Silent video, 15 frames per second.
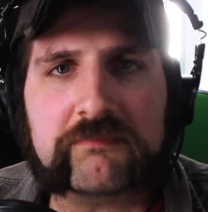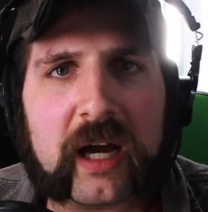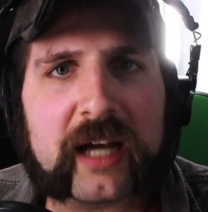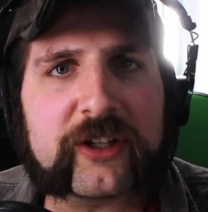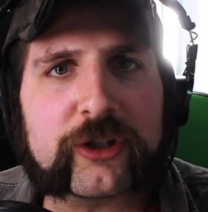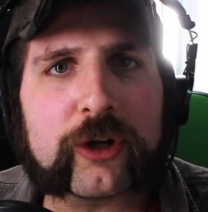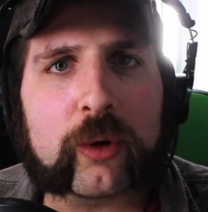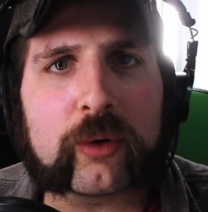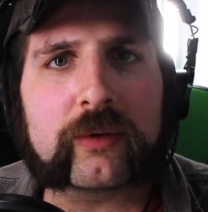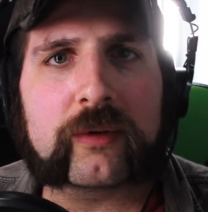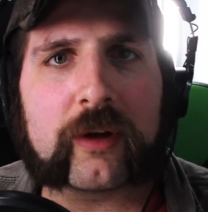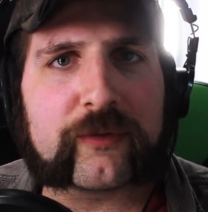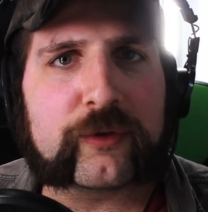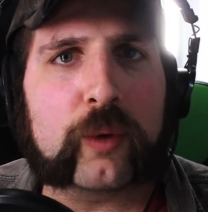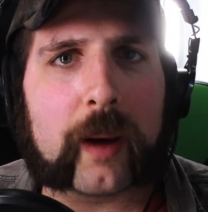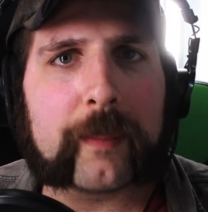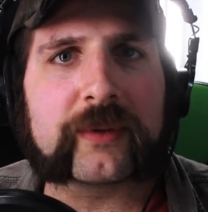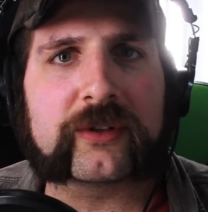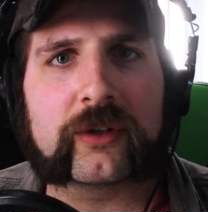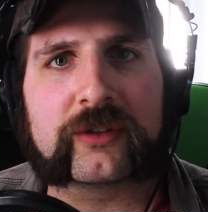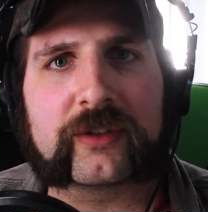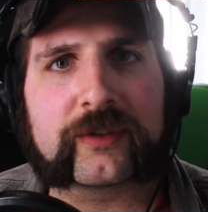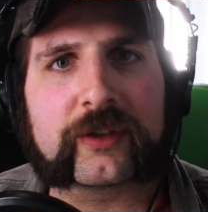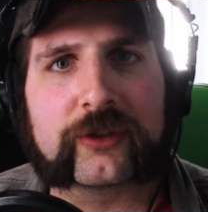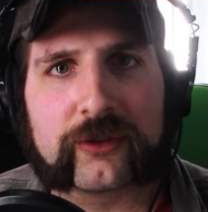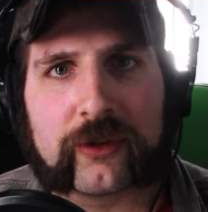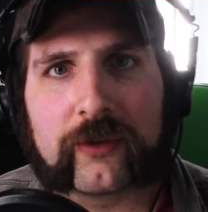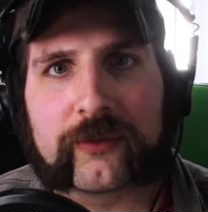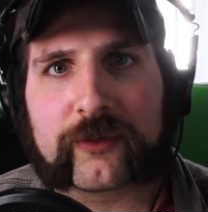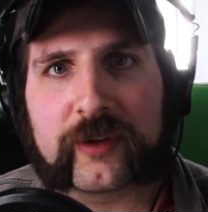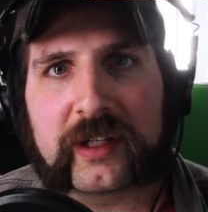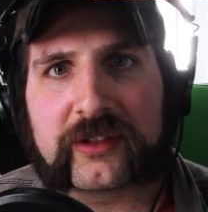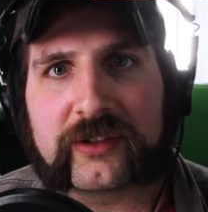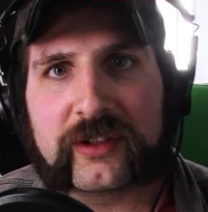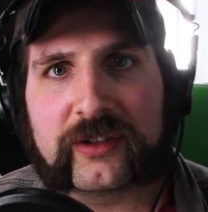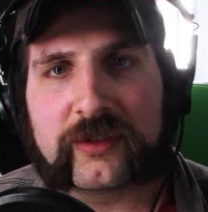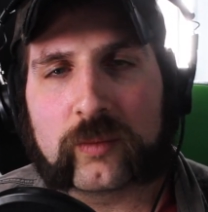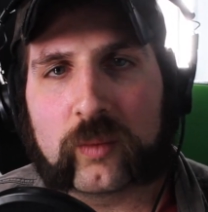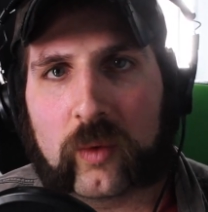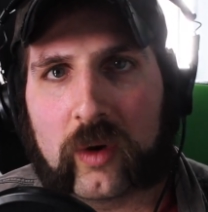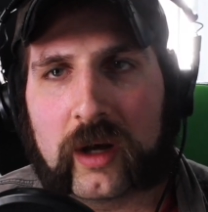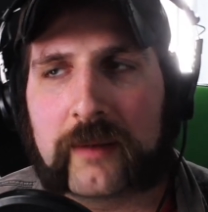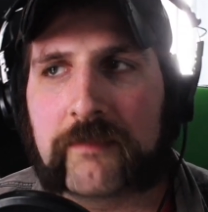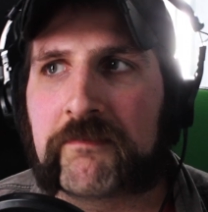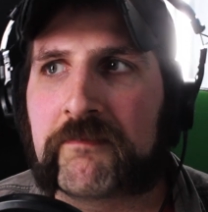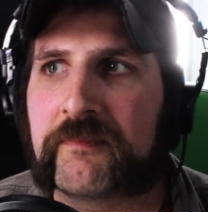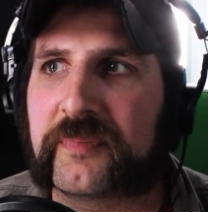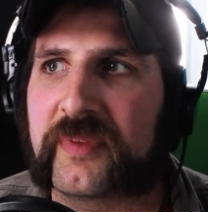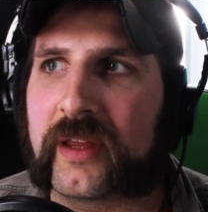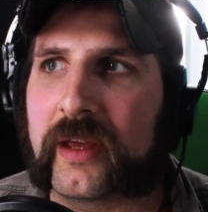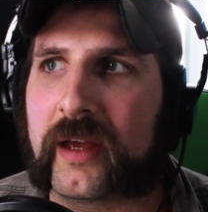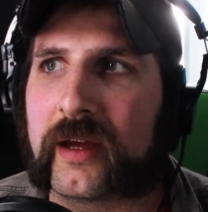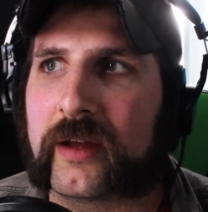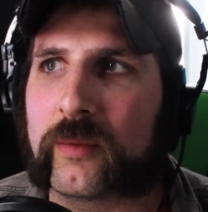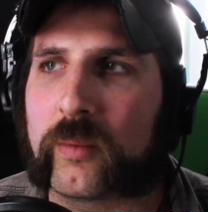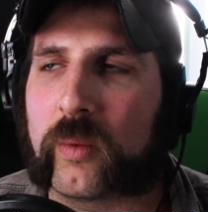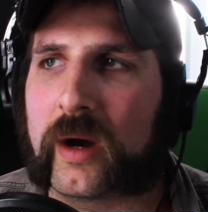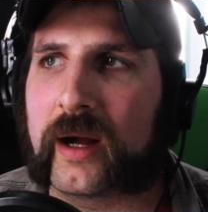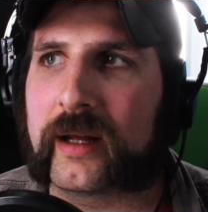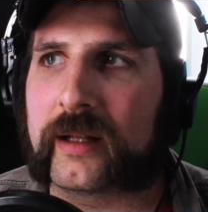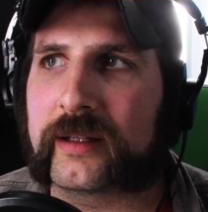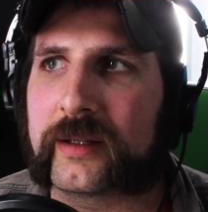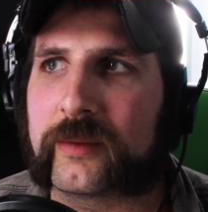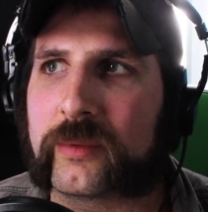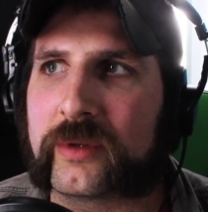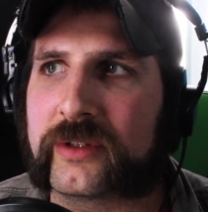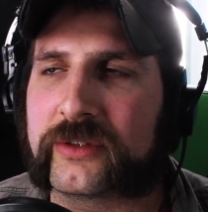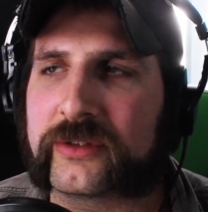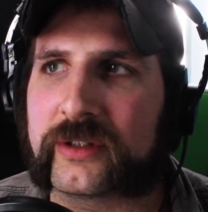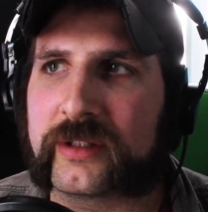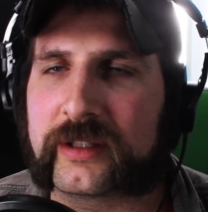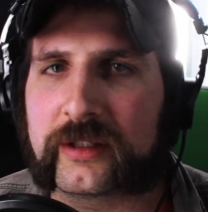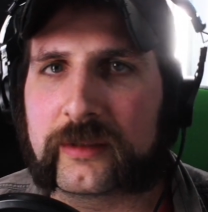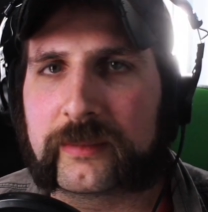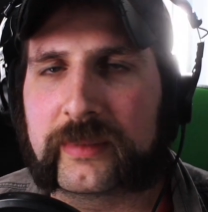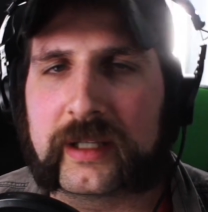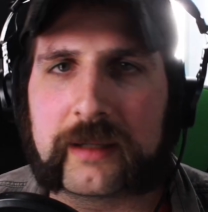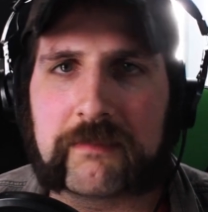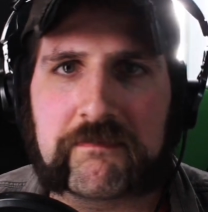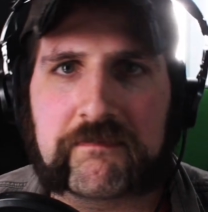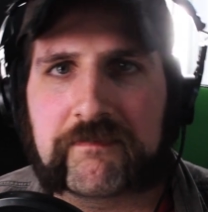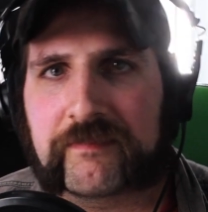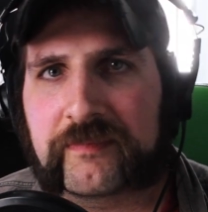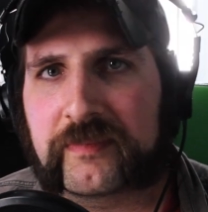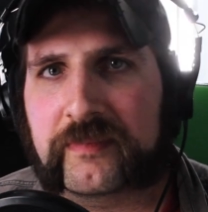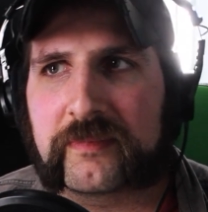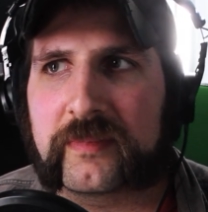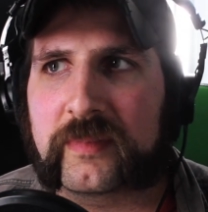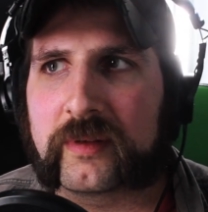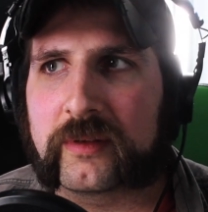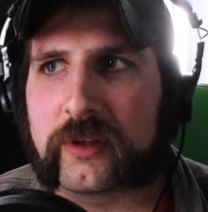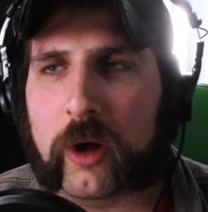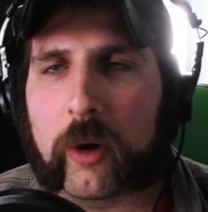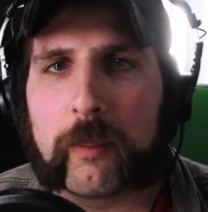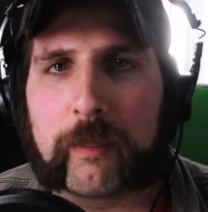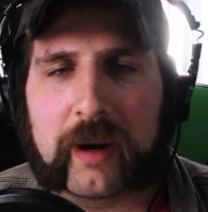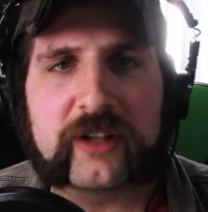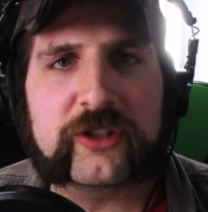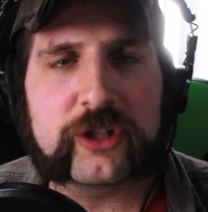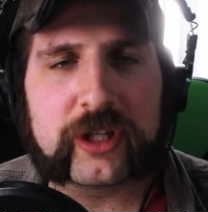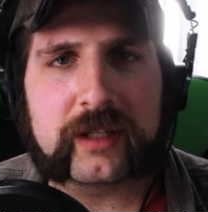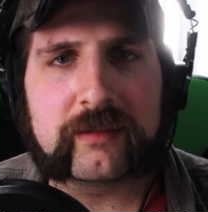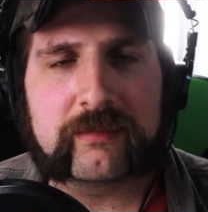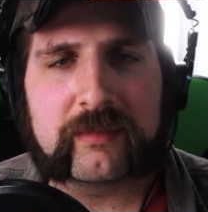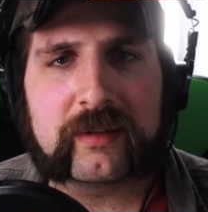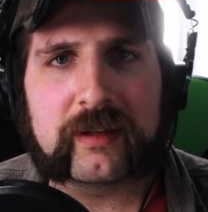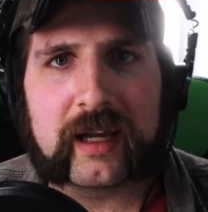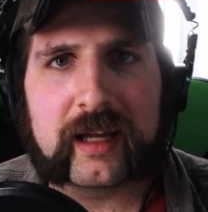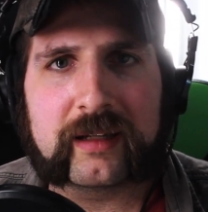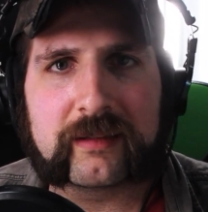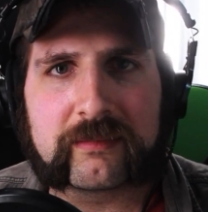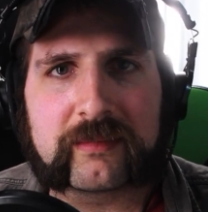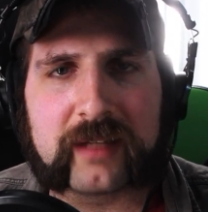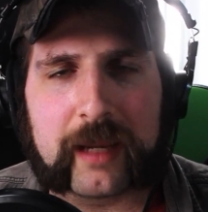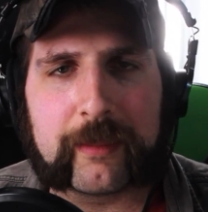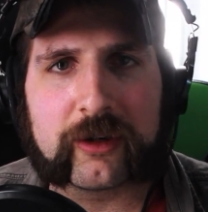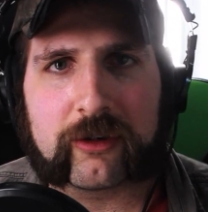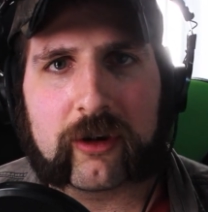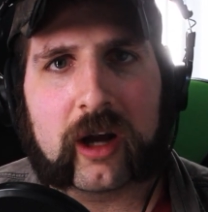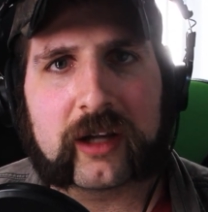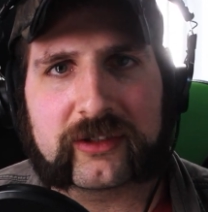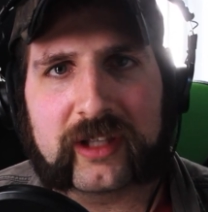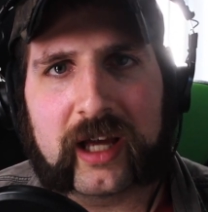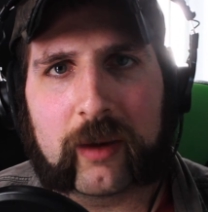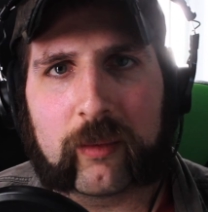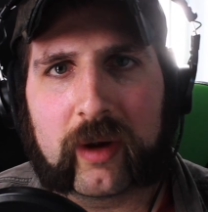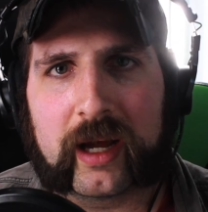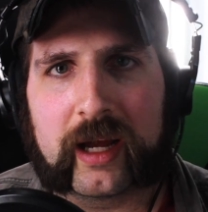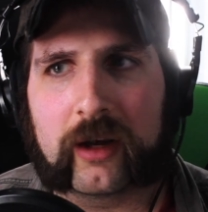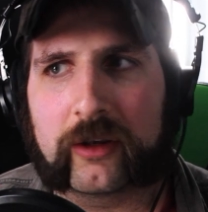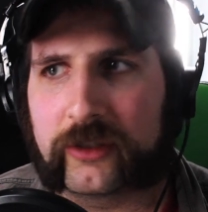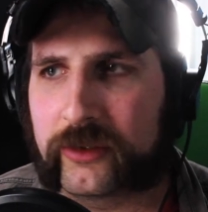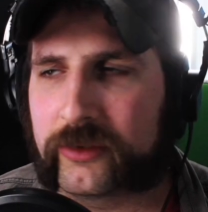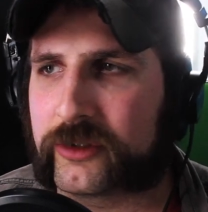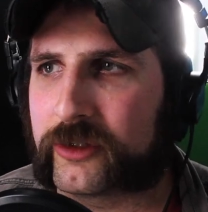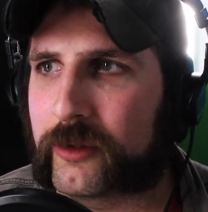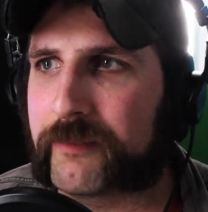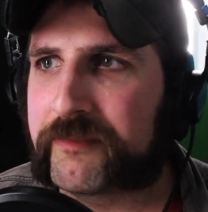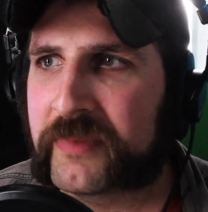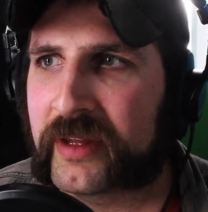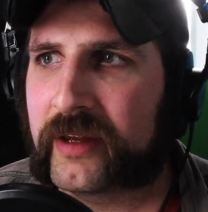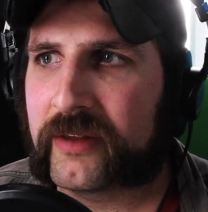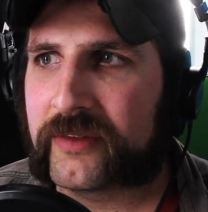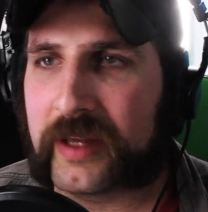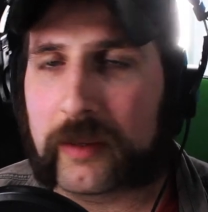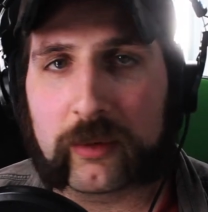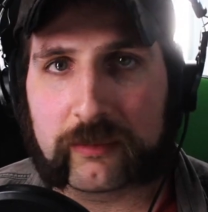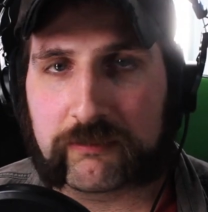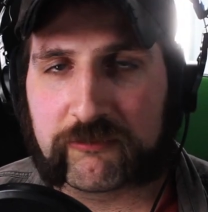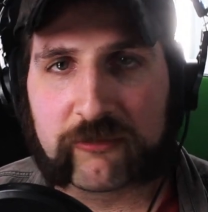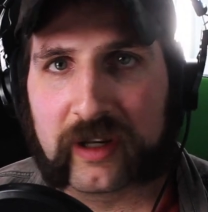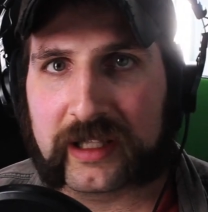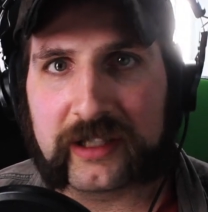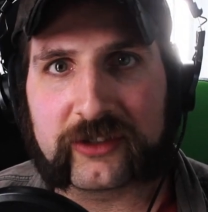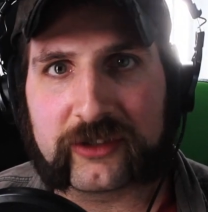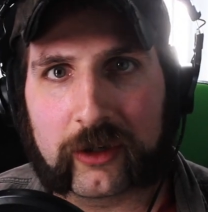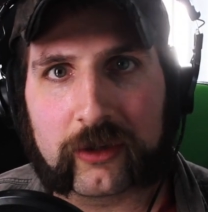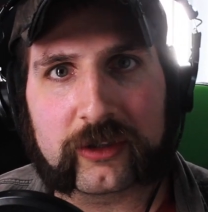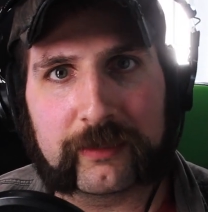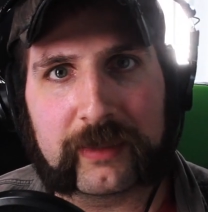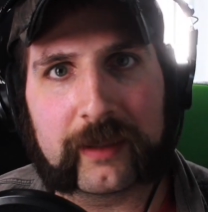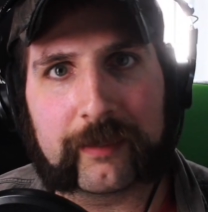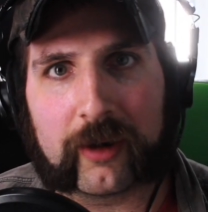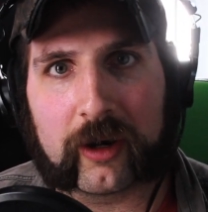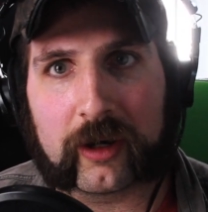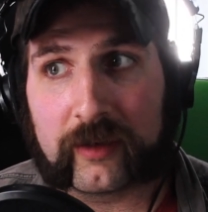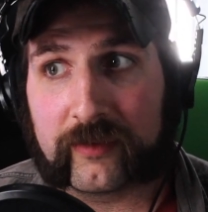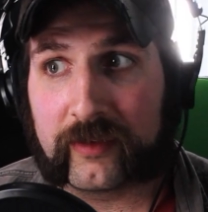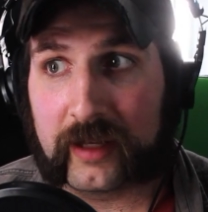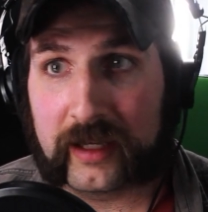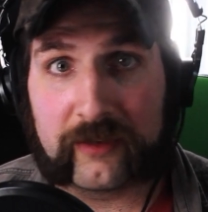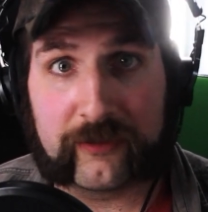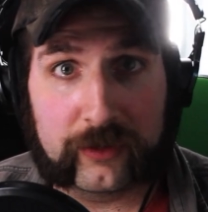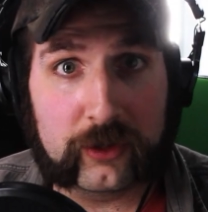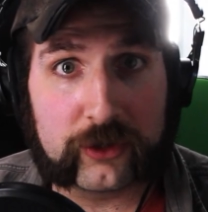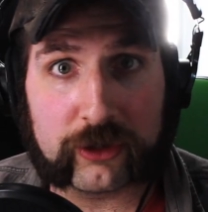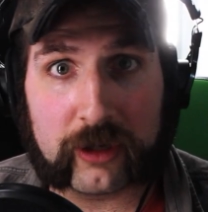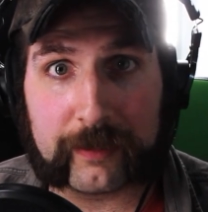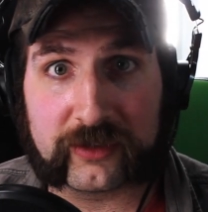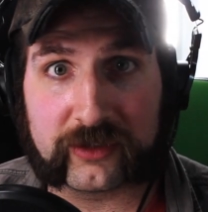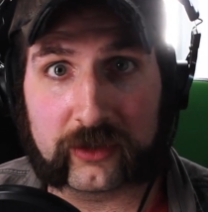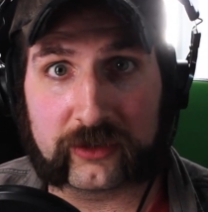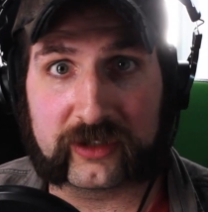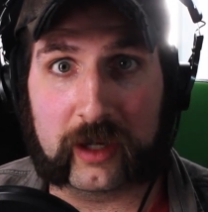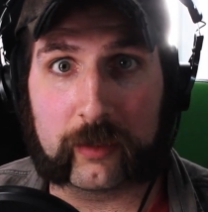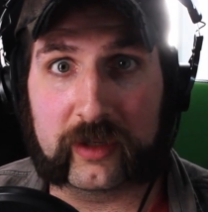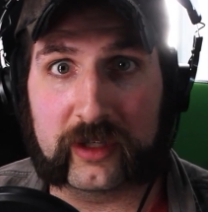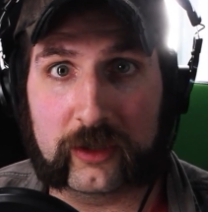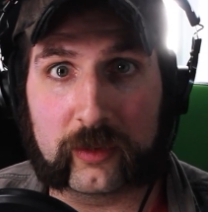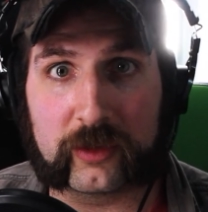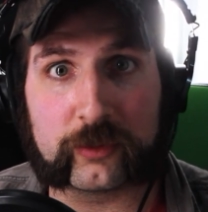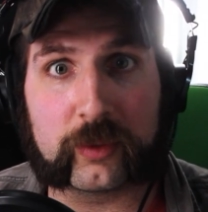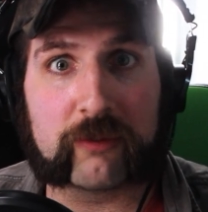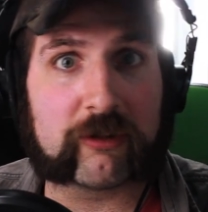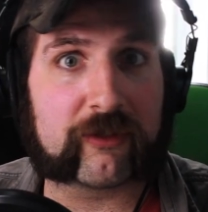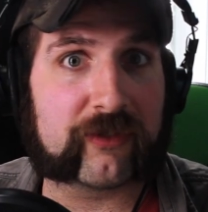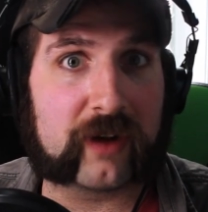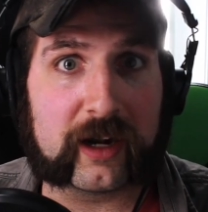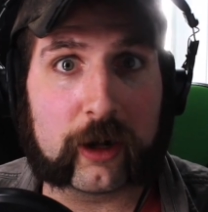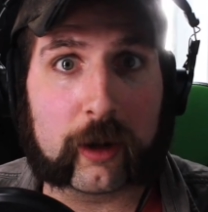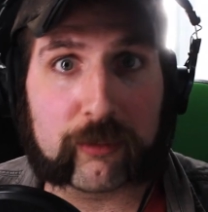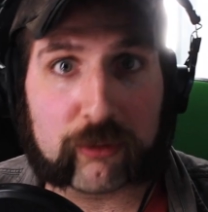I showed a few episodes of Control Freaks season one, and while it was a little bit low budget and came across that way on YouTube, they were really stoked to be a part of any future episodes that we do as we refine our